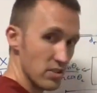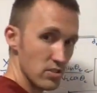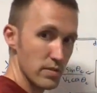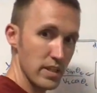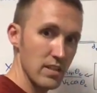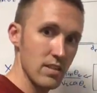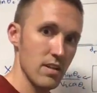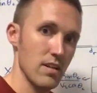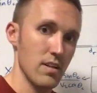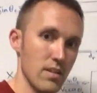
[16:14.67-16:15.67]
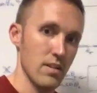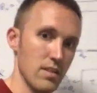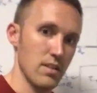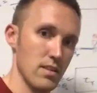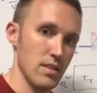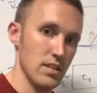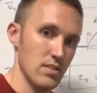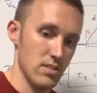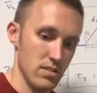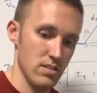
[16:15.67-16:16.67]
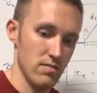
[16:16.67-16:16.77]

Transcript: the screen. Let's